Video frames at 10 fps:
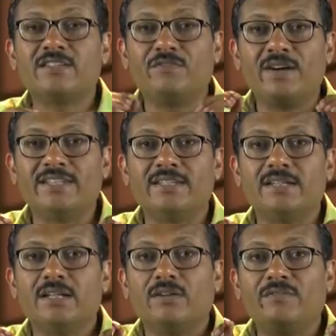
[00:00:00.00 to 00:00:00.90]
the one
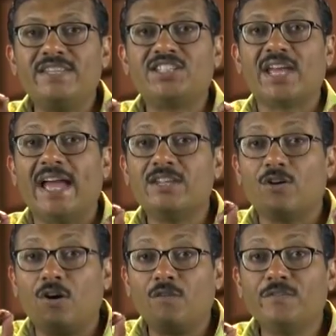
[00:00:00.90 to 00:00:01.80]
which an
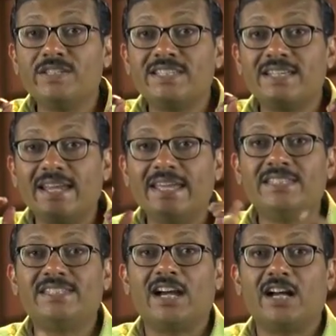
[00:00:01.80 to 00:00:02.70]
officer
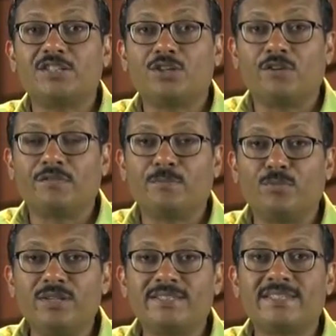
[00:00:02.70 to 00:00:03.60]
in charge of a
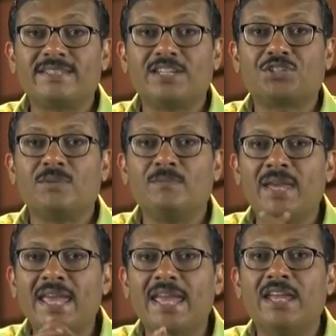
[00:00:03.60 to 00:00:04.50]
police station
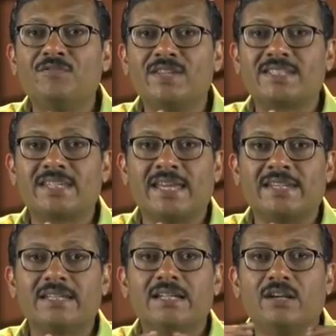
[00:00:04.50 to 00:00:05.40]
may
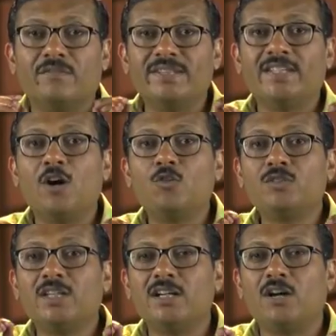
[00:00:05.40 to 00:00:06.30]
investigate
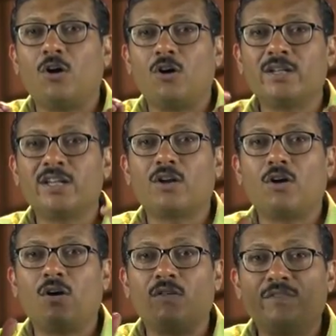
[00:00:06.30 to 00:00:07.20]
without the order
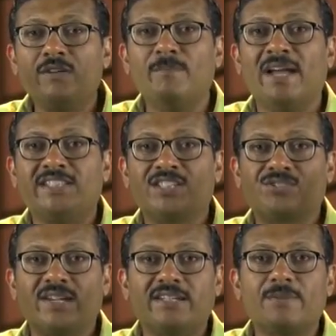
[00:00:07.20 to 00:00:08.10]
of a
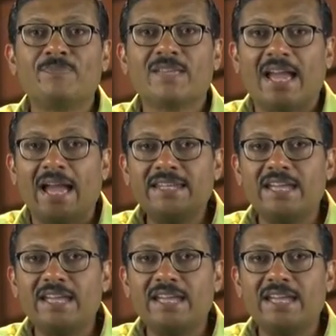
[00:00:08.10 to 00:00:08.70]
magistrate and